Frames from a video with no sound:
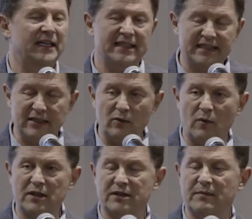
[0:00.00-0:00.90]
He still
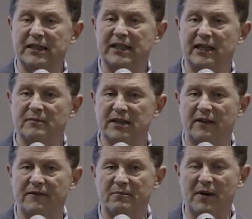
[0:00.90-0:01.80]
wants to maintain
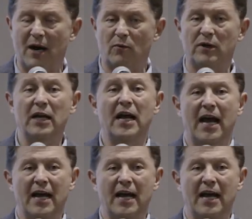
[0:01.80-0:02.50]
himself in power,